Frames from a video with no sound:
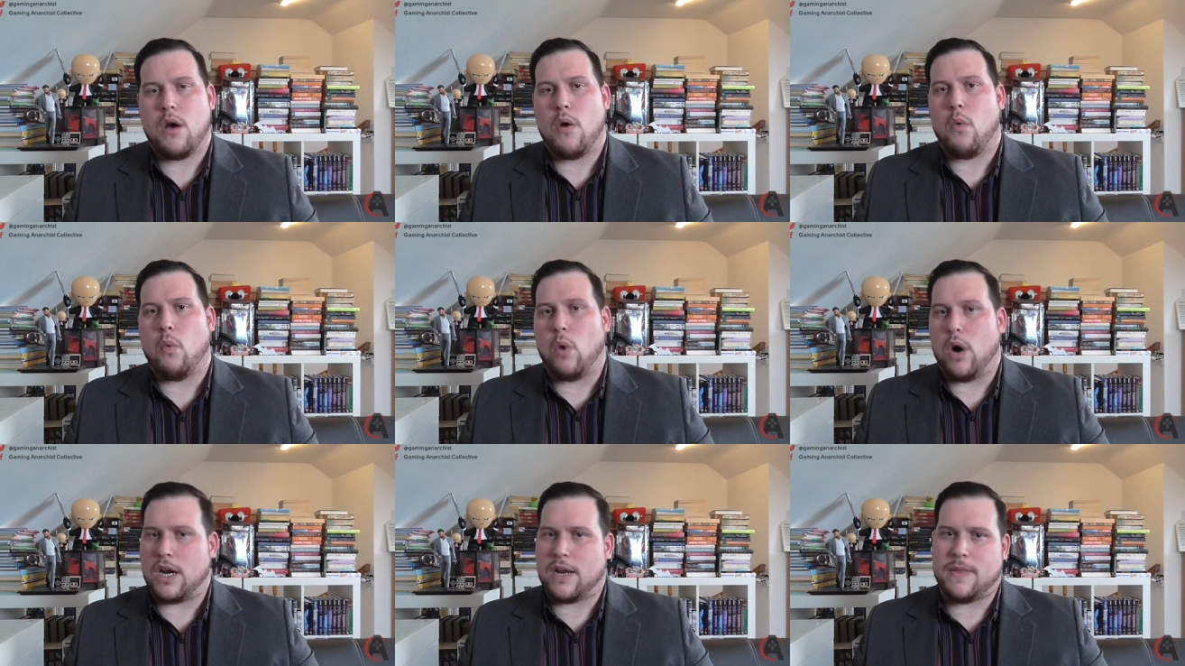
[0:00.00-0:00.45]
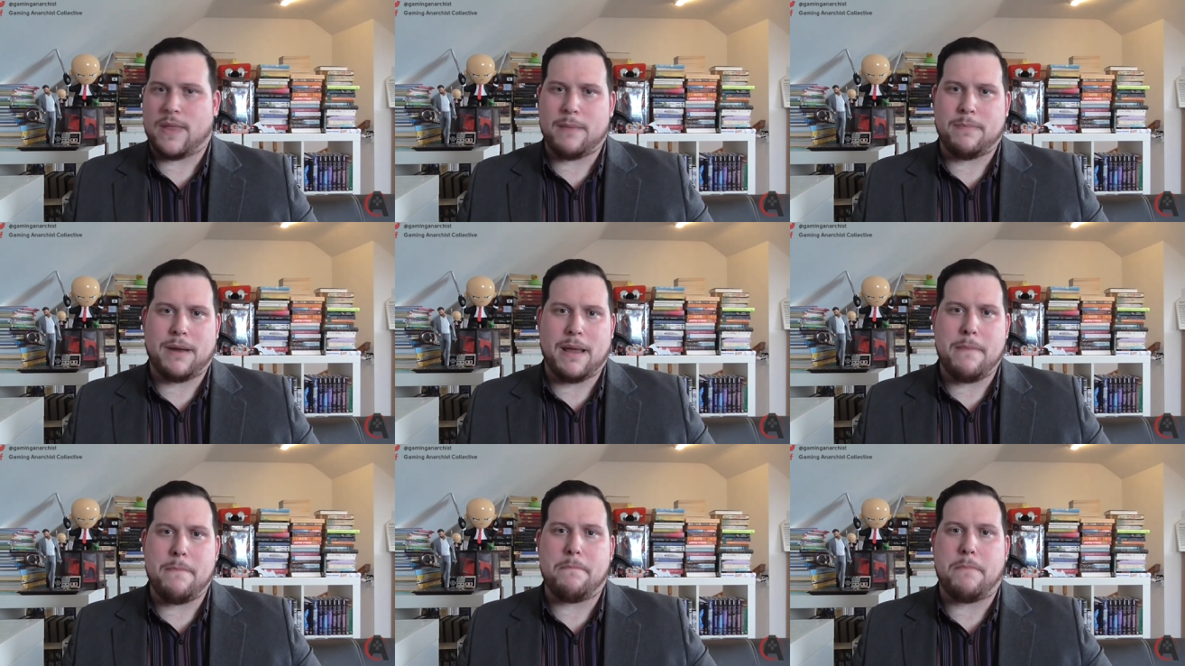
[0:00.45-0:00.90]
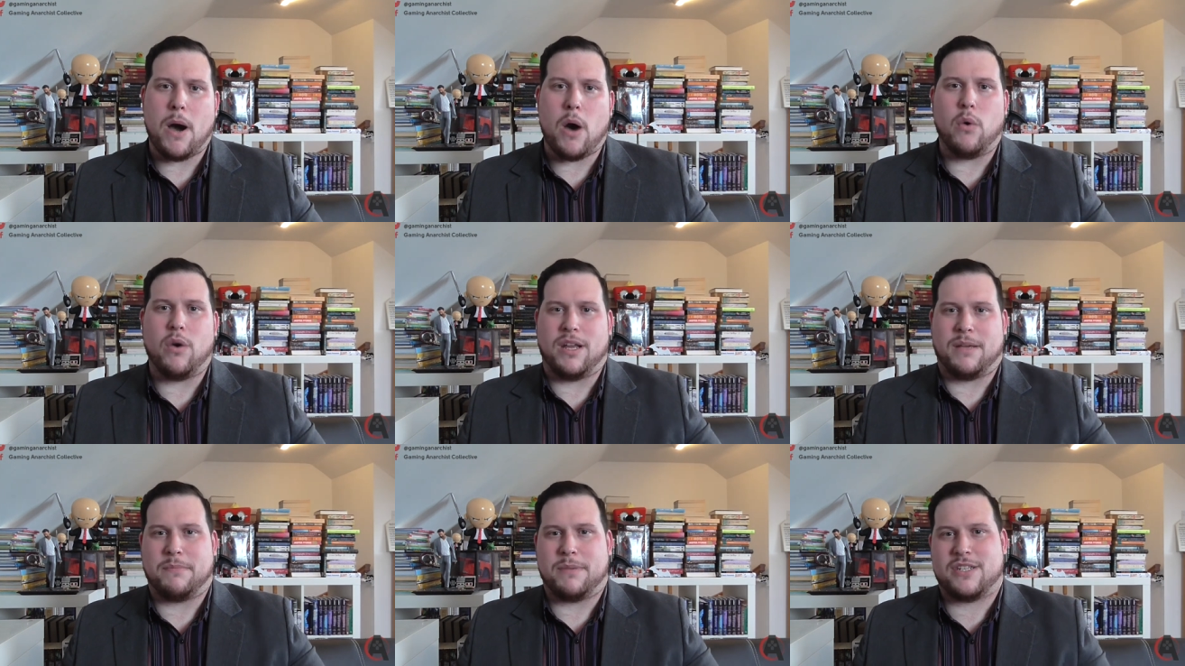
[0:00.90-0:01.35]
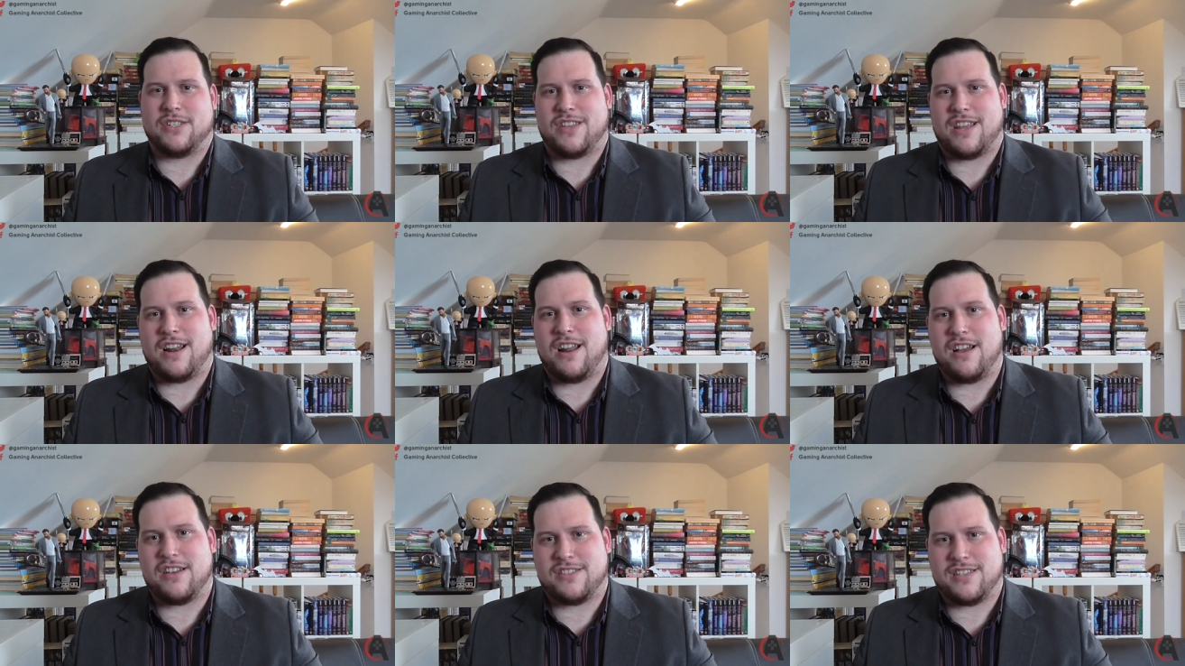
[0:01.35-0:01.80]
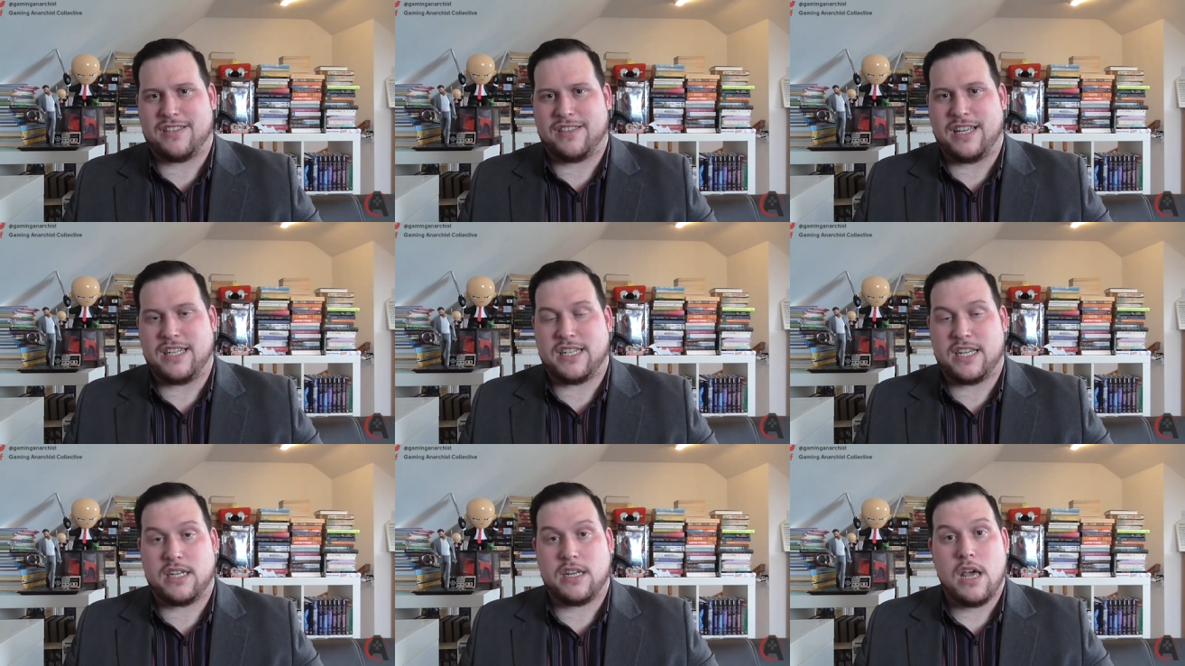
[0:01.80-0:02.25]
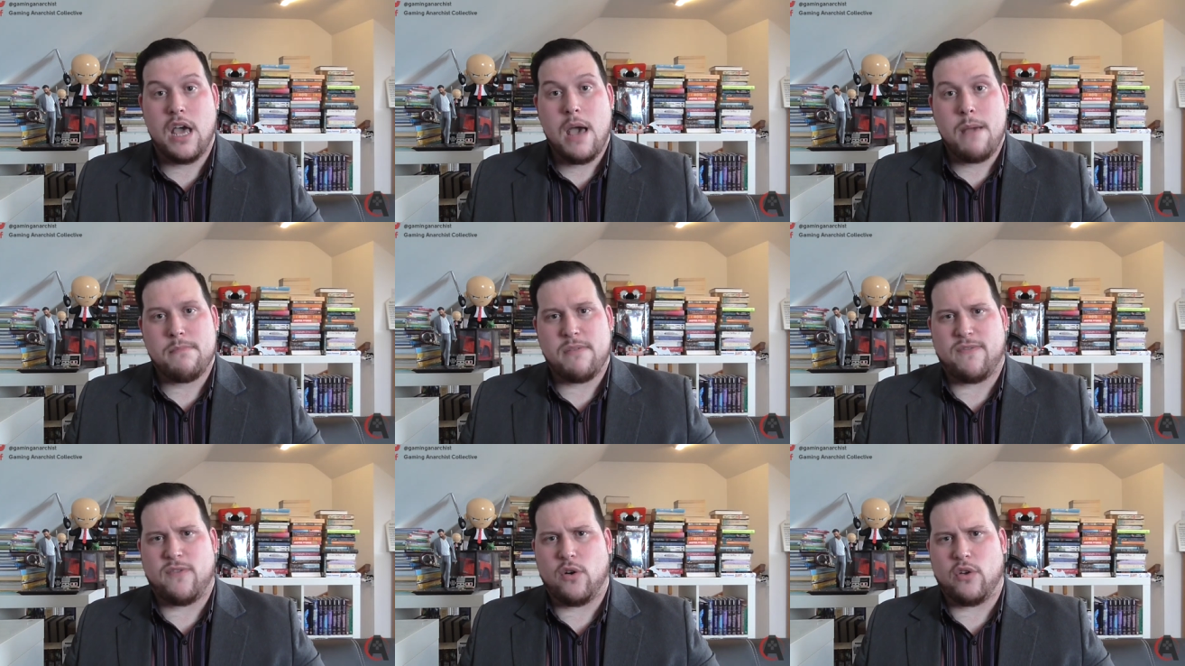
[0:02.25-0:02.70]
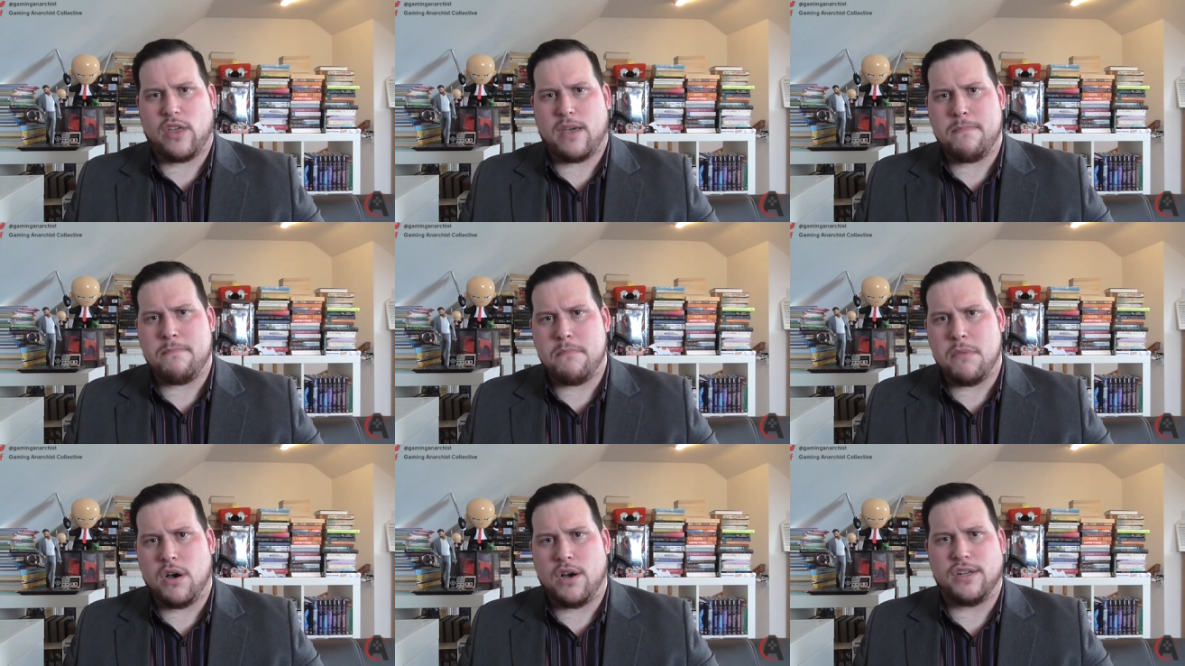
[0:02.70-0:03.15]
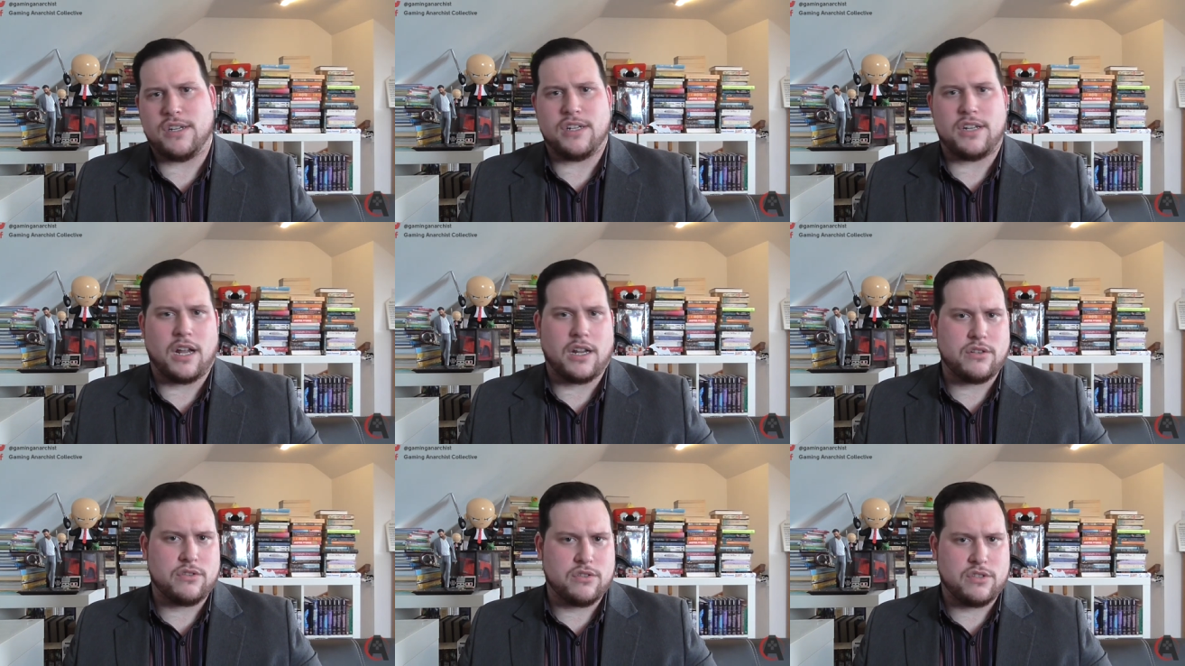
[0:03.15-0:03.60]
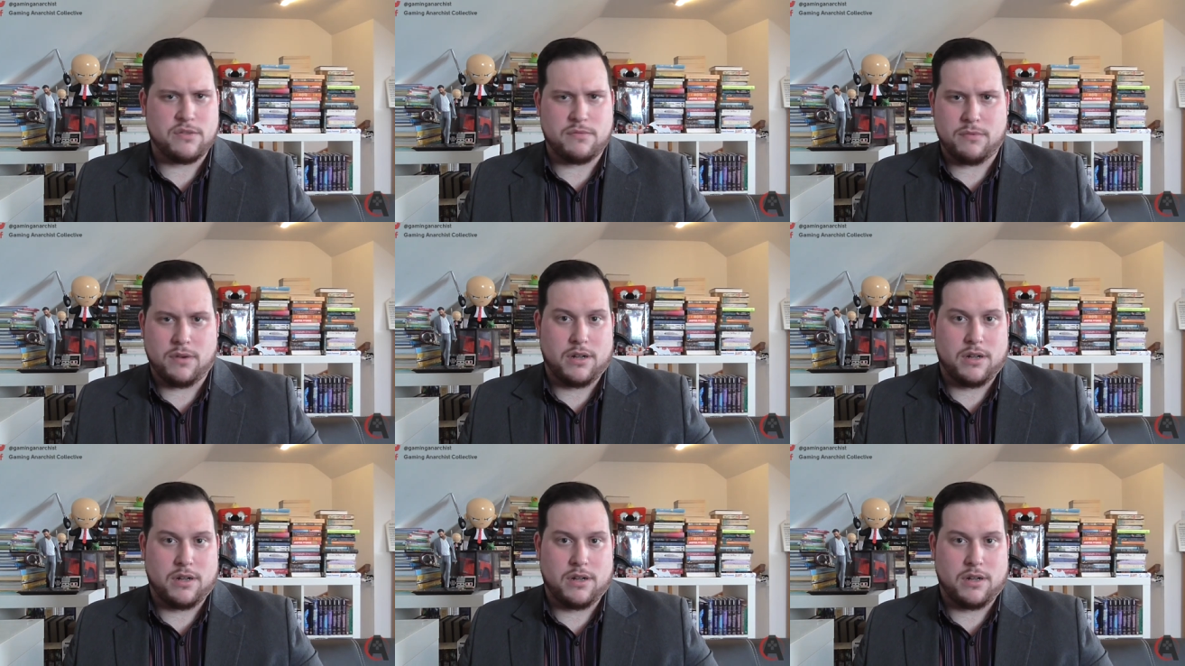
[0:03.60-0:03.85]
Why don't they blame bowling? Because the last thing they did before they murdered hundreds of,